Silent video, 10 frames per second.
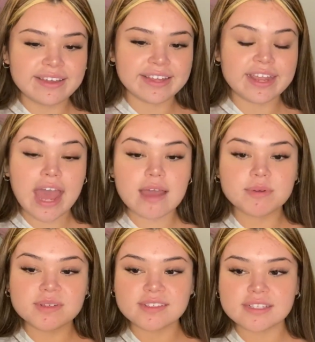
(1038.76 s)
yeah, I
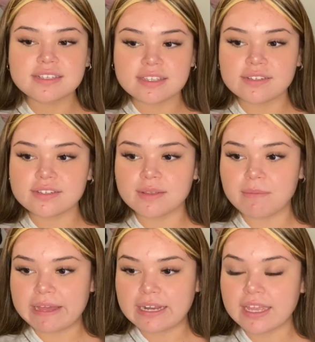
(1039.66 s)
put 6 inches of
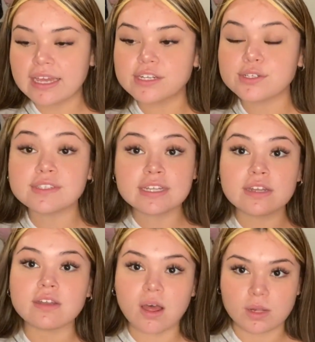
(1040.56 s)
bedding and it just did
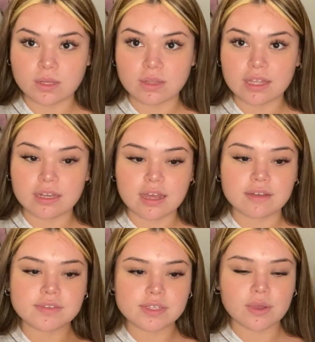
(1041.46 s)
not look like
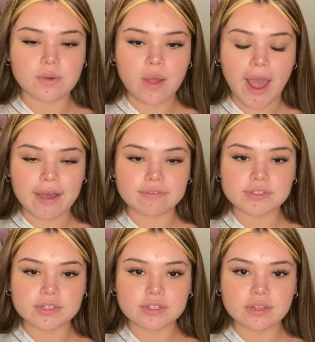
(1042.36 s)
enough. So
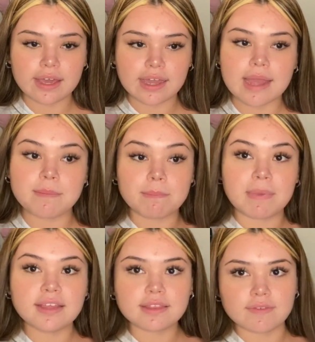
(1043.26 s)
after like I
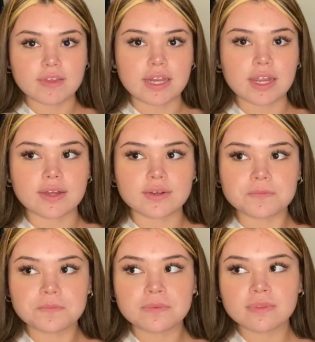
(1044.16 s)
made the video,
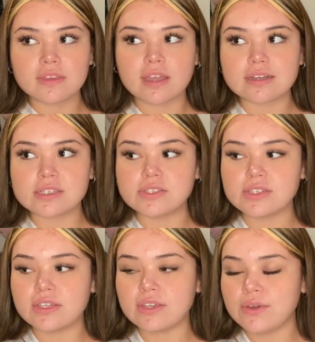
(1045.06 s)
I was
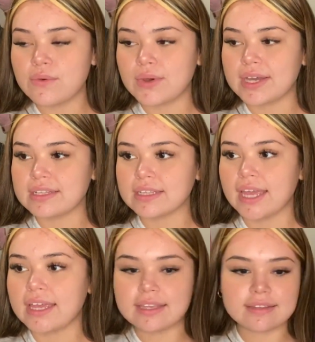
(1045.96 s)
like, you know what,
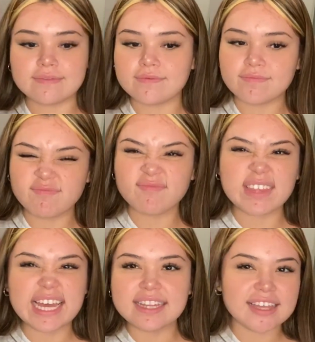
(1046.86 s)
like
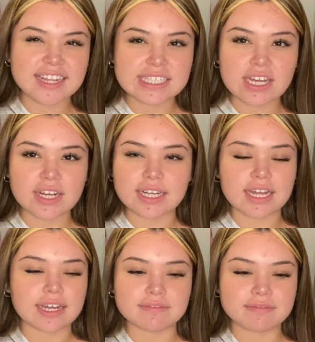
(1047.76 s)
that's not
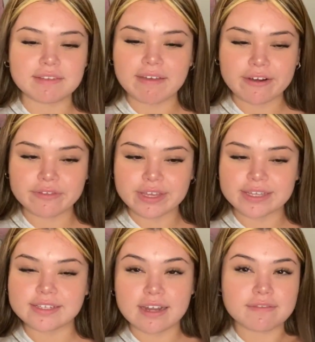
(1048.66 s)
enough. If I don't think
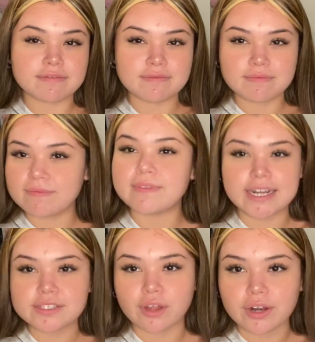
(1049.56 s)
it's enough,
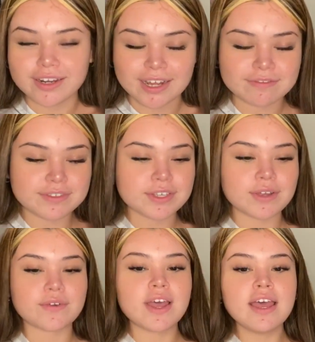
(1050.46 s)
that's not enough.
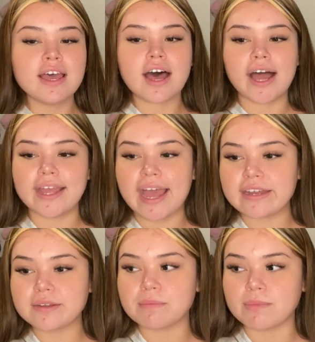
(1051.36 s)
So I
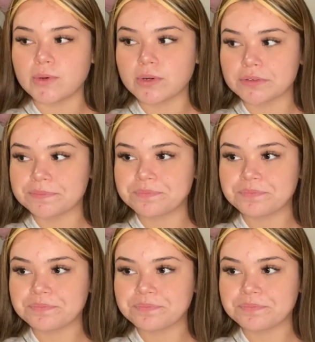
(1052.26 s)
added more,